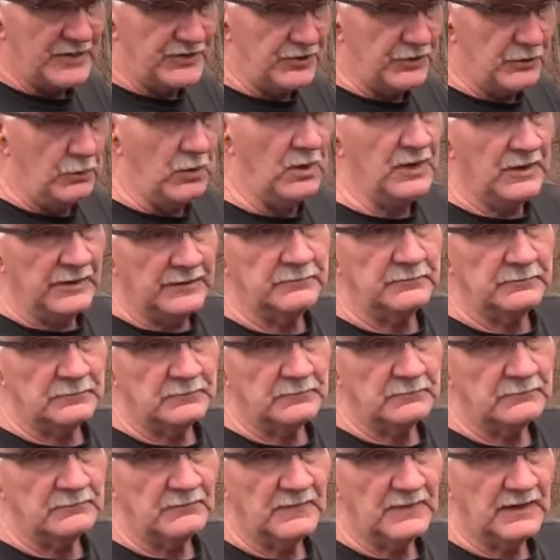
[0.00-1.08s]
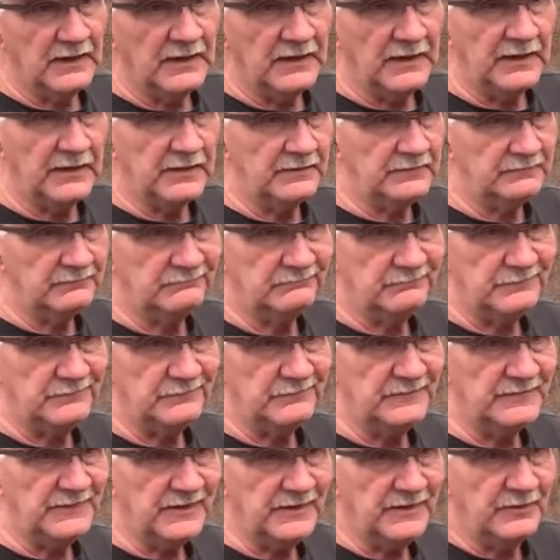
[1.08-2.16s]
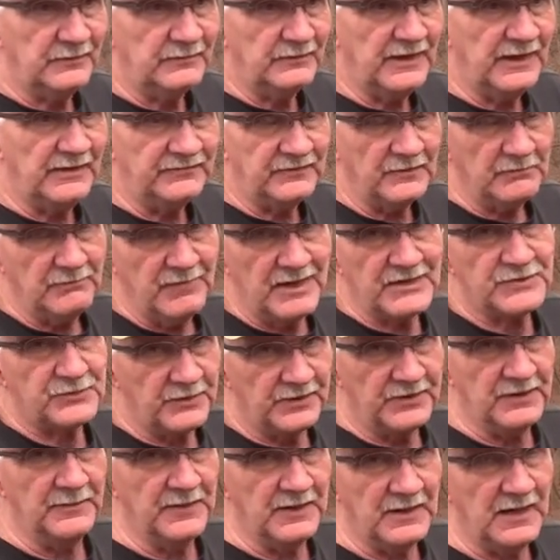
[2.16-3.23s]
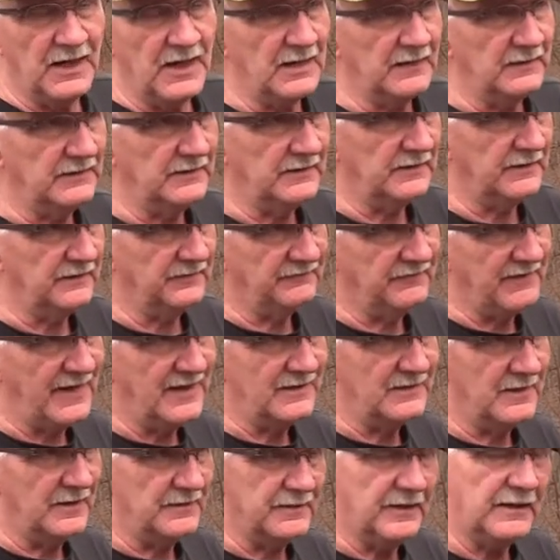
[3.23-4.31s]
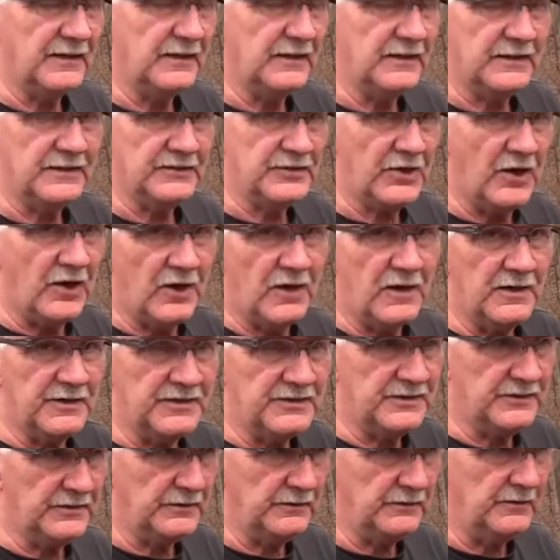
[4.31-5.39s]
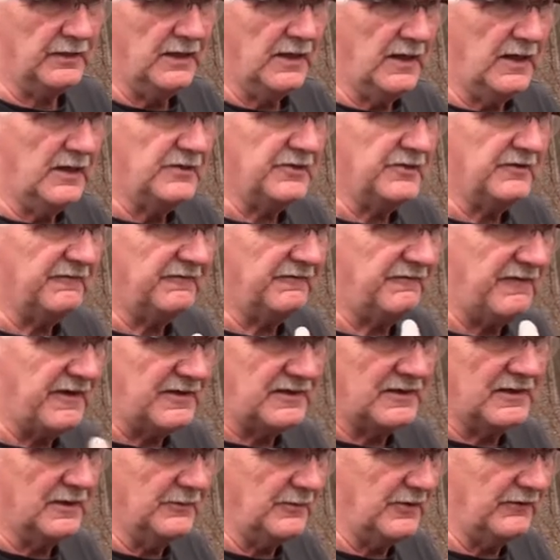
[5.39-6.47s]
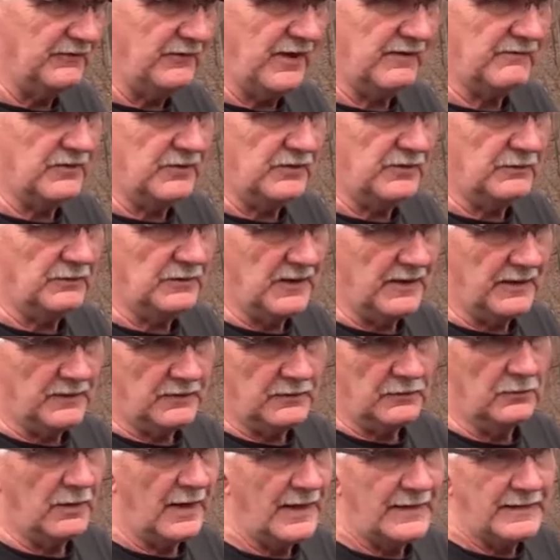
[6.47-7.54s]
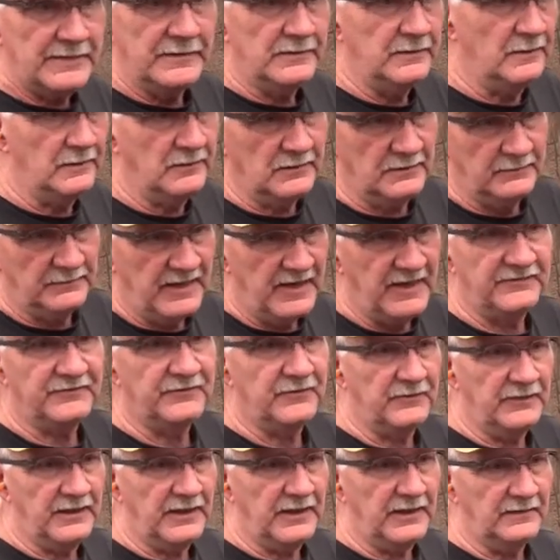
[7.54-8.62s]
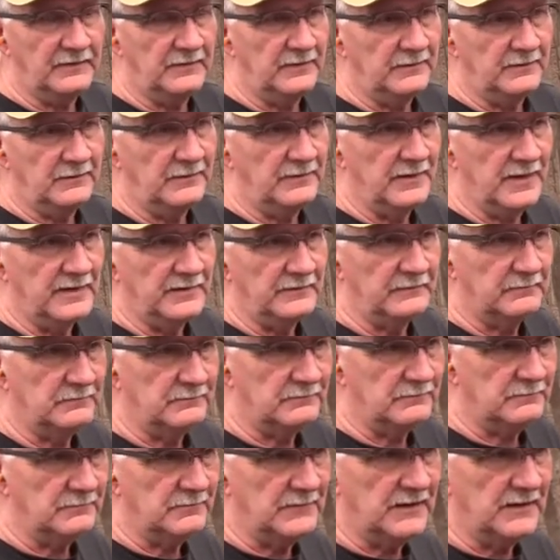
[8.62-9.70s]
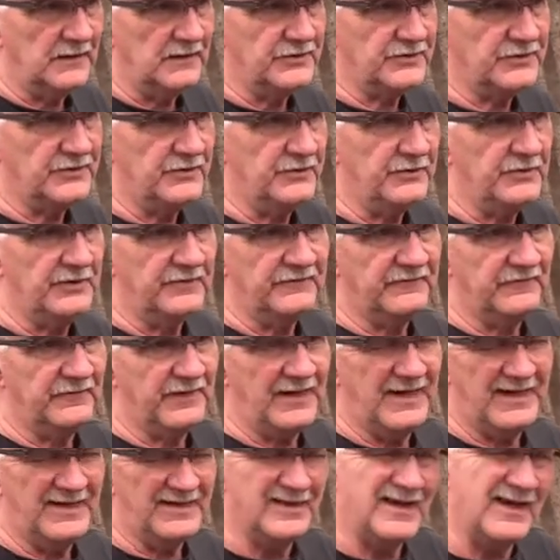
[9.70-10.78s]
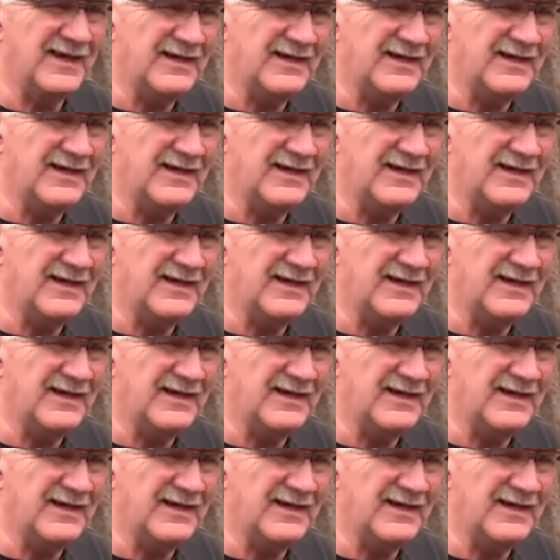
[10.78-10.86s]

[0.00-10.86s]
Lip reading: you want, and you don't have to mess with them a lot. And in fact, I think it is hard to fit them if you have to do a lot of grinding on them after that. They're not suited for that, as I